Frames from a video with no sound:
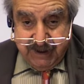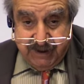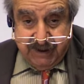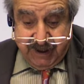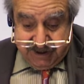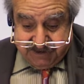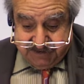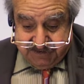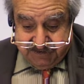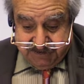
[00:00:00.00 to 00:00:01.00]
In
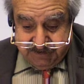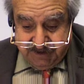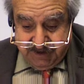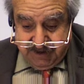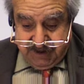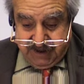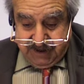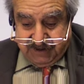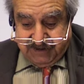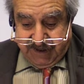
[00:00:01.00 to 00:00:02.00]
essence,
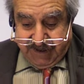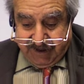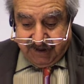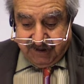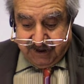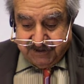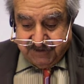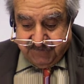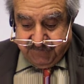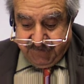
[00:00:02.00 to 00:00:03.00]
it's
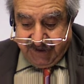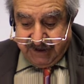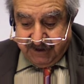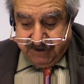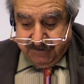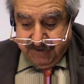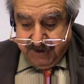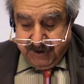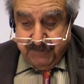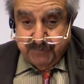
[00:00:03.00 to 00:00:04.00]
analyzing failure
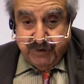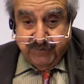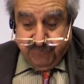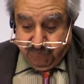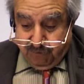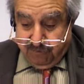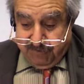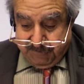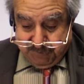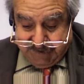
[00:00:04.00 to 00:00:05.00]
before
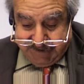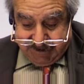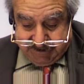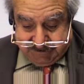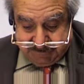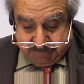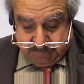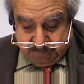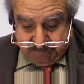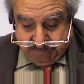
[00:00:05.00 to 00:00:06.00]
it begins.
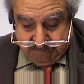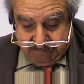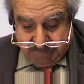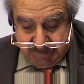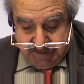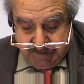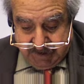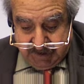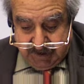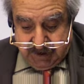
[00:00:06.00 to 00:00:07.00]

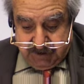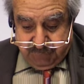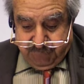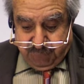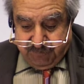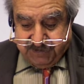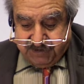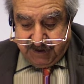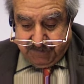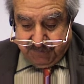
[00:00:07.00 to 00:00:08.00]
The first
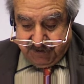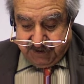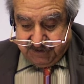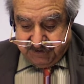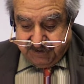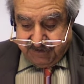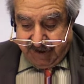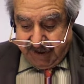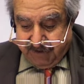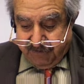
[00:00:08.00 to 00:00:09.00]
step is to
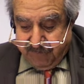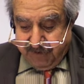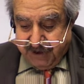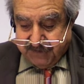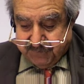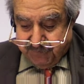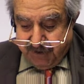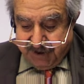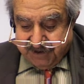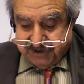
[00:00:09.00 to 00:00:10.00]
categorize
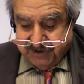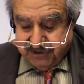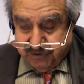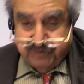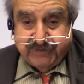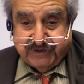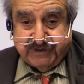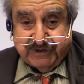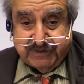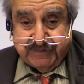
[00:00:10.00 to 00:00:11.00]
products and
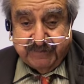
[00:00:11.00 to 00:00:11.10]
services.